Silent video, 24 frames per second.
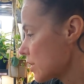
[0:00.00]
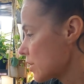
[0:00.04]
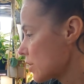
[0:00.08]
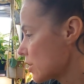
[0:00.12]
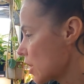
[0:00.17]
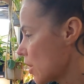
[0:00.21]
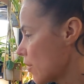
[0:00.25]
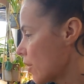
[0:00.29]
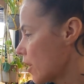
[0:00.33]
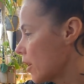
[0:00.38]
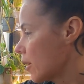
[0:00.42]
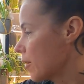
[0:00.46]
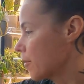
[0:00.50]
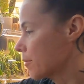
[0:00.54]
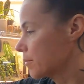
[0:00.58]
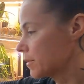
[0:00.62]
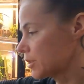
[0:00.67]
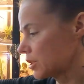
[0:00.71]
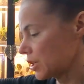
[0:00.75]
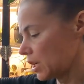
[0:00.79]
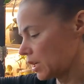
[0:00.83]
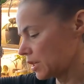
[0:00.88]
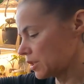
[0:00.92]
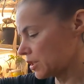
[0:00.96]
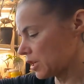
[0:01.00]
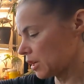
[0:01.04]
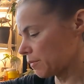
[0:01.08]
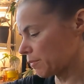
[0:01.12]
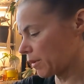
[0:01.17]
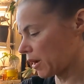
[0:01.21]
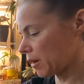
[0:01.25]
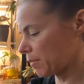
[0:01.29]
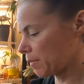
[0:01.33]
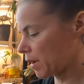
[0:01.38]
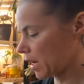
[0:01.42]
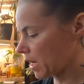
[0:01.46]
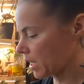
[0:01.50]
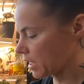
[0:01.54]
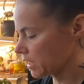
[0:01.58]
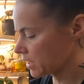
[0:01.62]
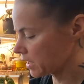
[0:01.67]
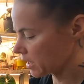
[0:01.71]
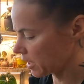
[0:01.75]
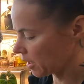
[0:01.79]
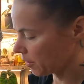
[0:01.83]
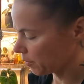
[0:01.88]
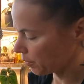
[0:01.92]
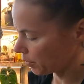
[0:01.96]
So I'm changing my
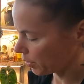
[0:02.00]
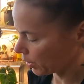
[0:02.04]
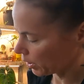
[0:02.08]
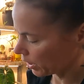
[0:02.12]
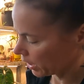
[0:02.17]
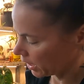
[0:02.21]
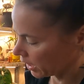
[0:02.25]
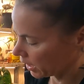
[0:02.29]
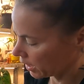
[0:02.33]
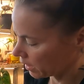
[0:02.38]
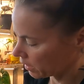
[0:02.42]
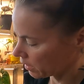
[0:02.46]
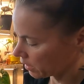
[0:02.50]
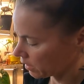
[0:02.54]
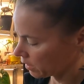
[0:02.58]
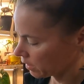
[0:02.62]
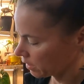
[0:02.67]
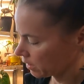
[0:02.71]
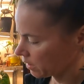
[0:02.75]
mind and I'm putting